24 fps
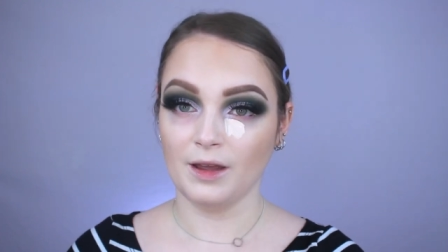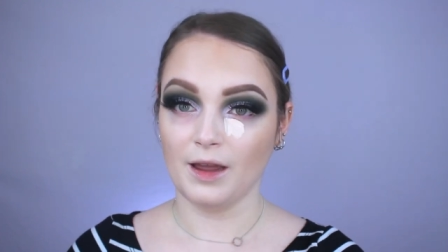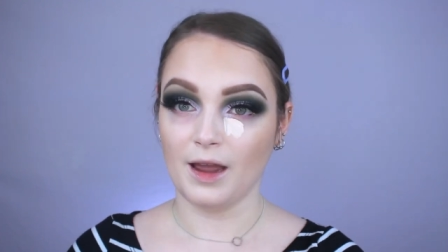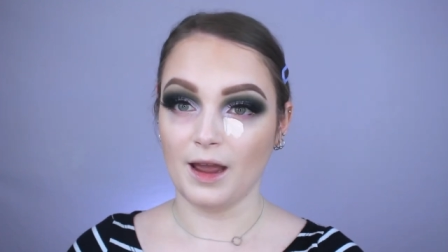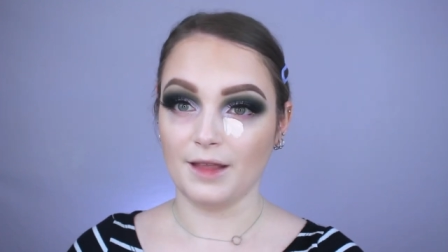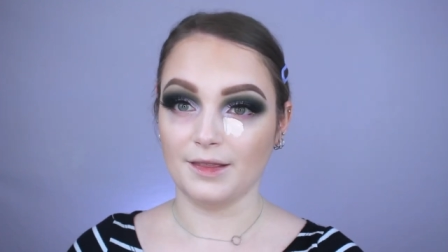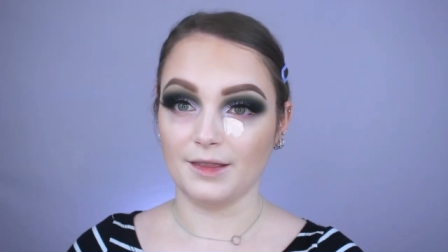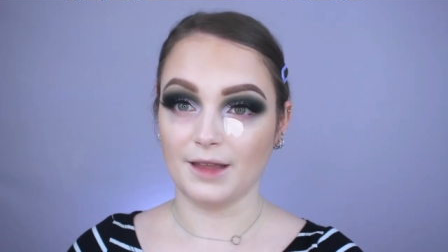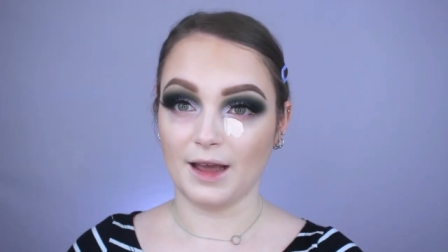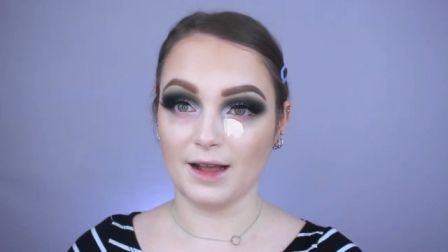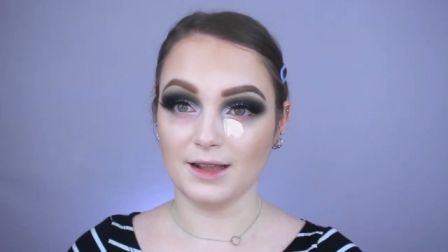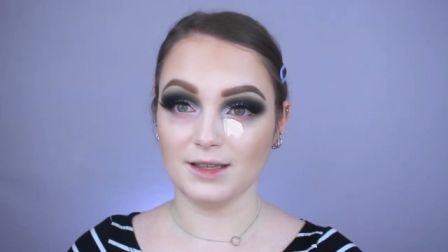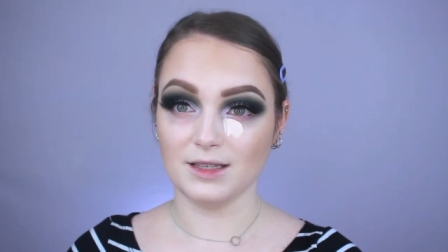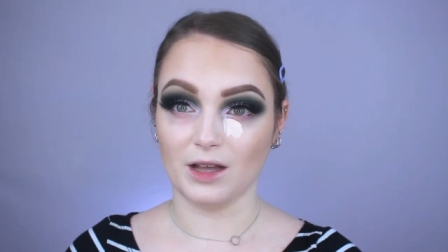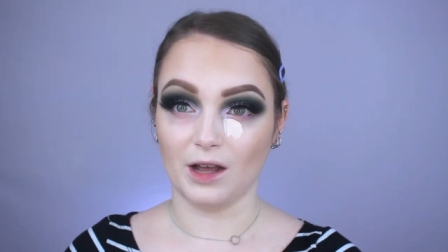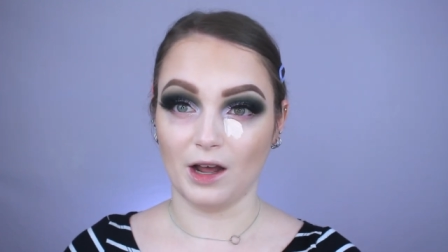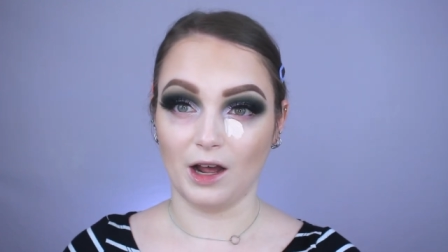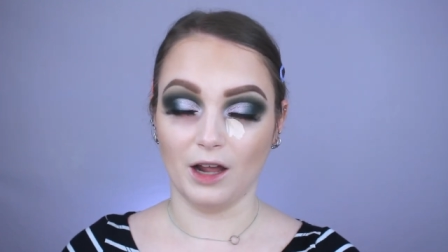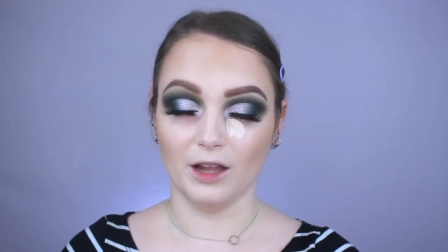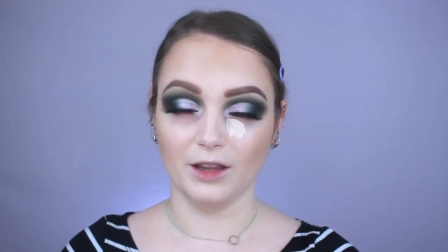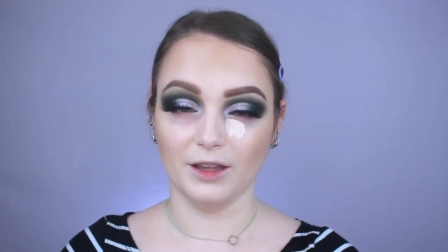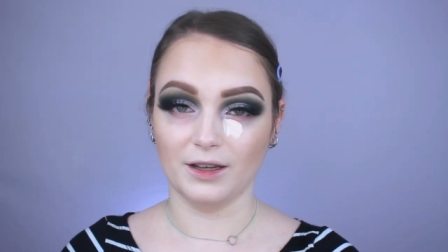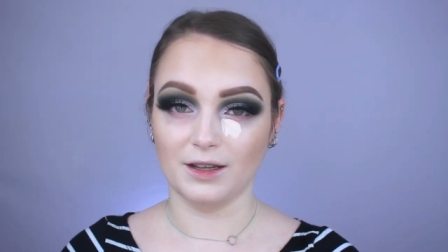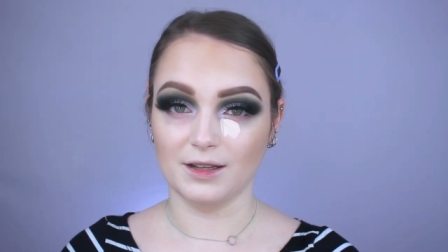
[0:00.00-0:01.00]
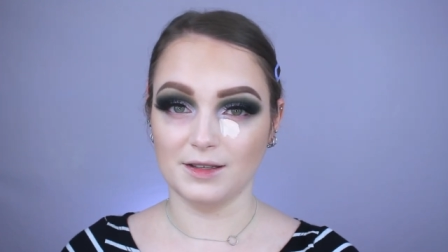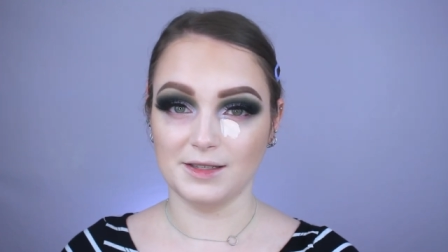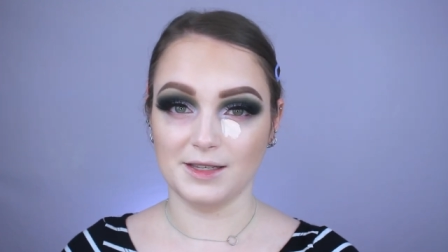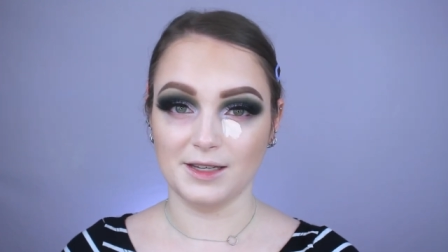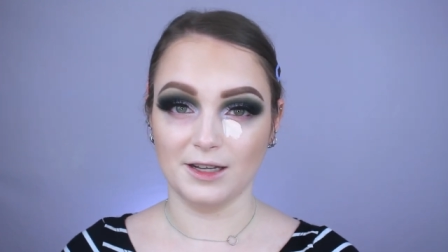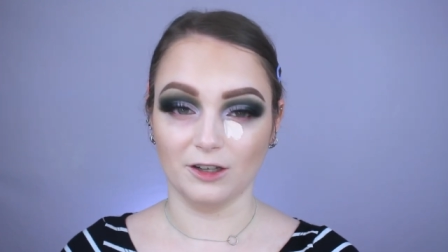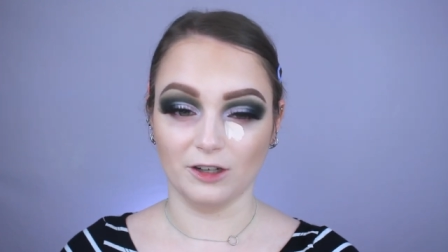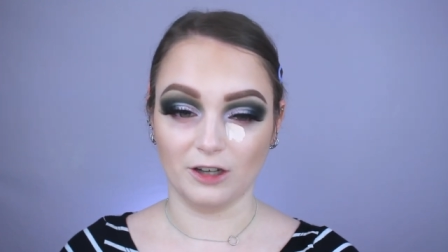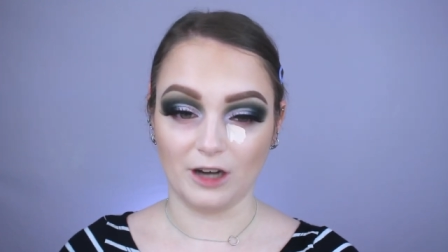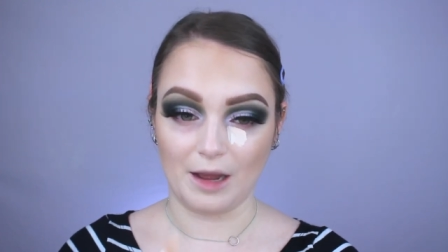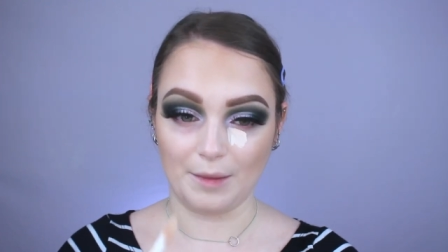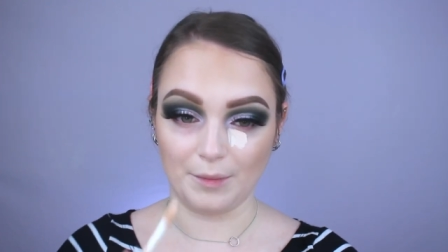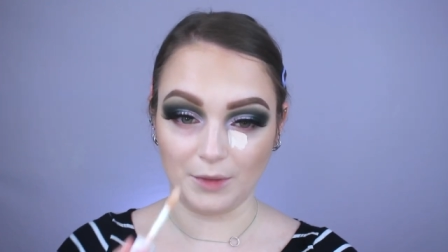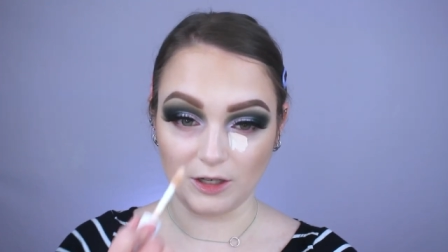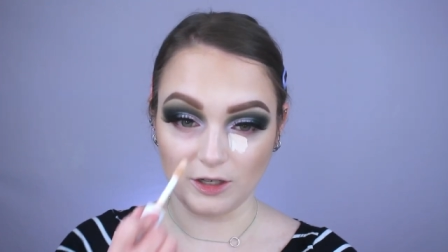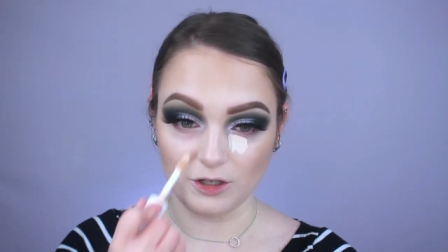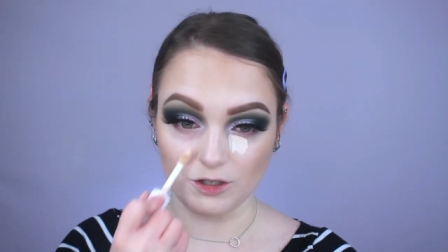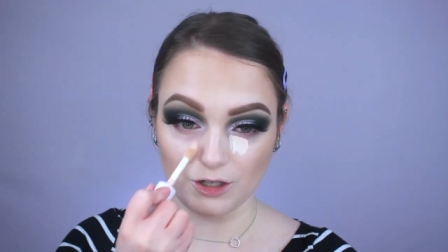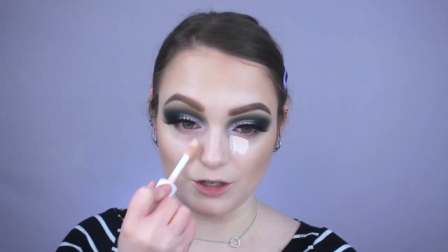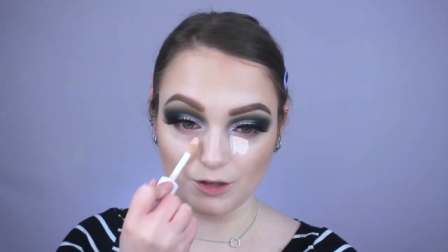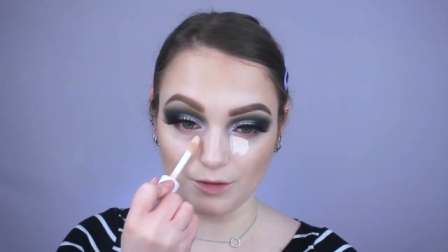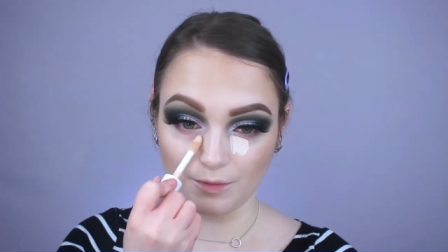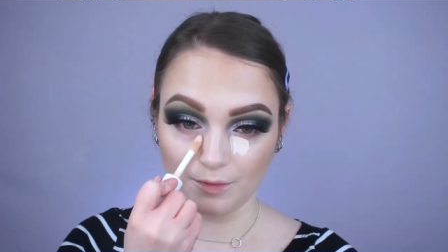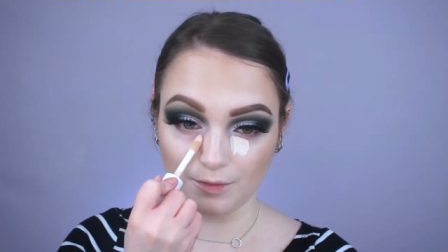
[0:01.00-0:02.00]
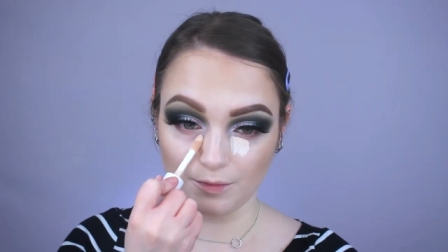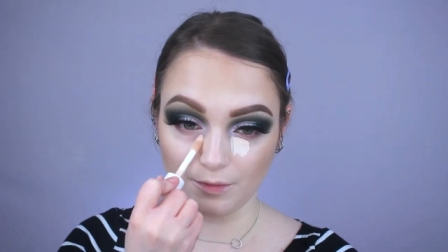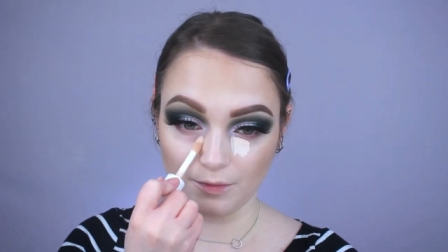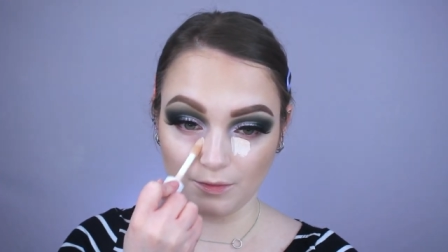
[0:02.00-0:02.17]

And that's all the concealer I'm going to do.